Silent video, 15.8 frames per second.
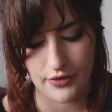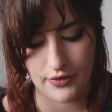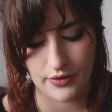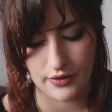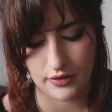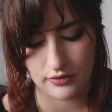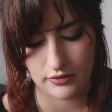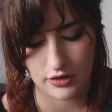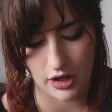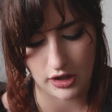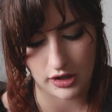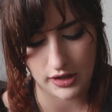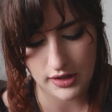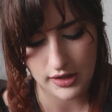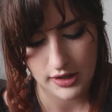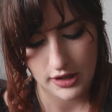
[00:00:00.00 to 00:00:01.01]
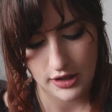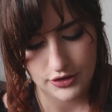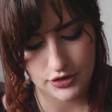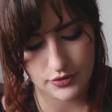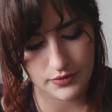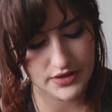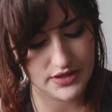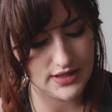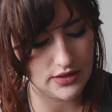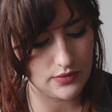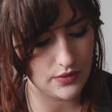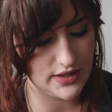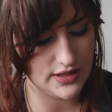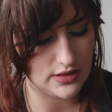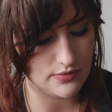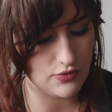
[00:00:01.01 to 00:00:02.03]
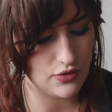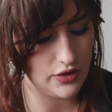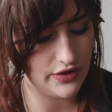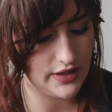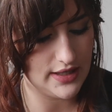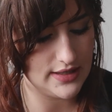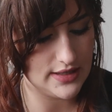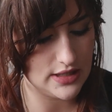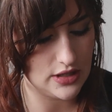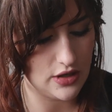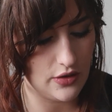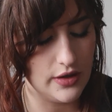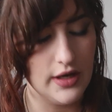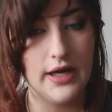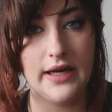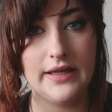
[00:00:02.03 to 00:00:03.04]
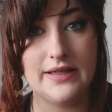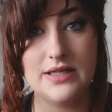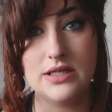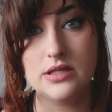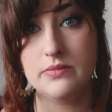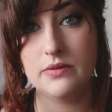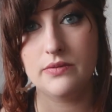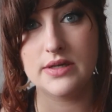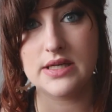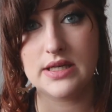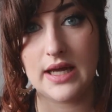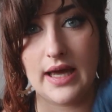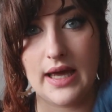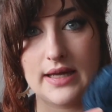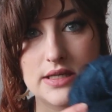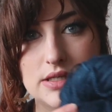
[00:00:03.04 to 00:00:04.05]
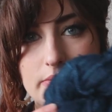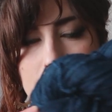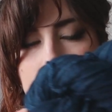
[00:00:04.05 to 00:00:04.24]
the color, towards this one is more on the indigo. It needs to be risque, it's a